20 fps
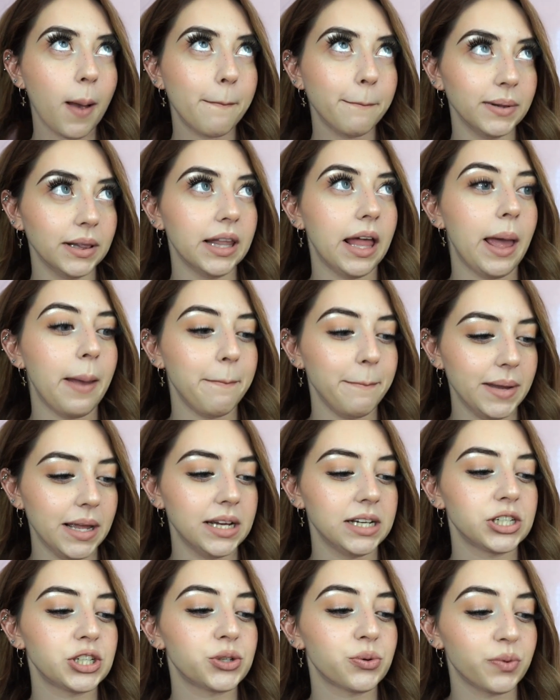
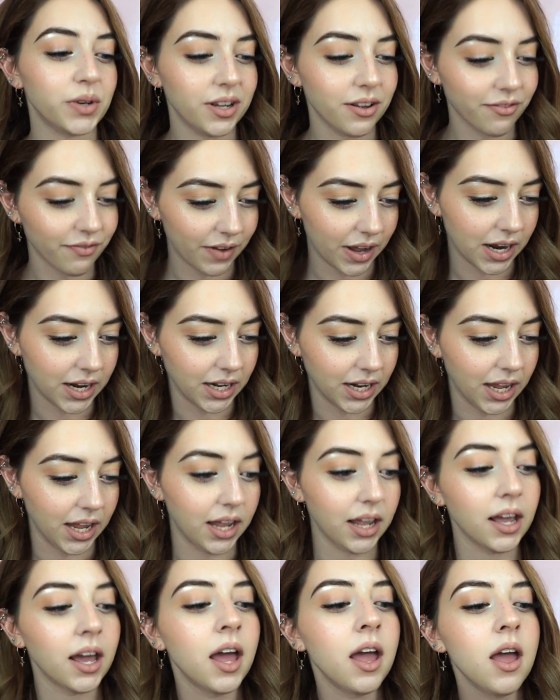Blemish
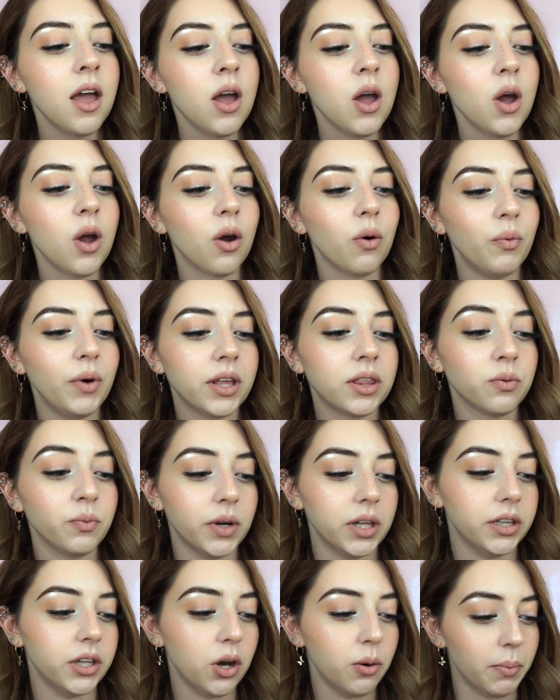Refining with
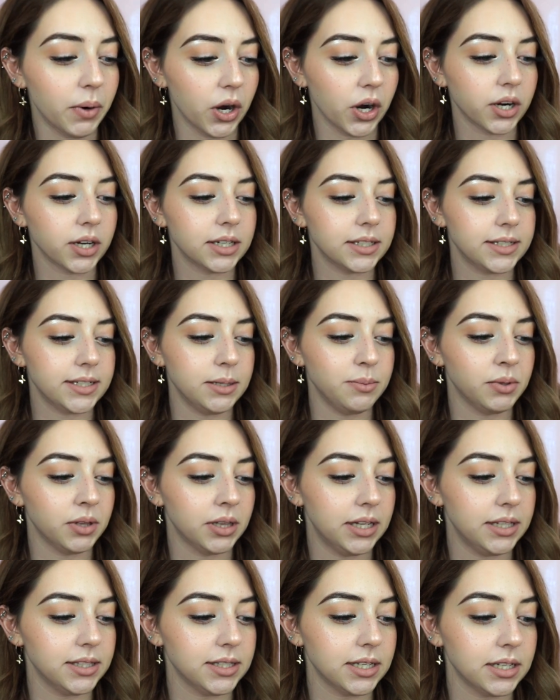Willow Bark Deep
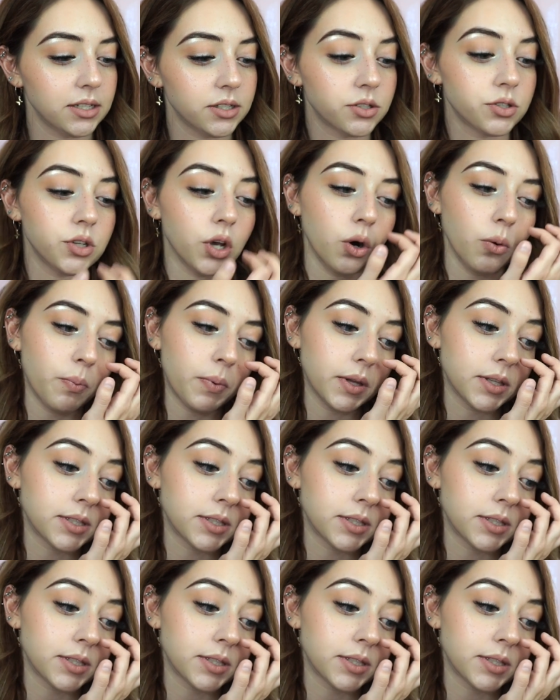Cleansing Soap.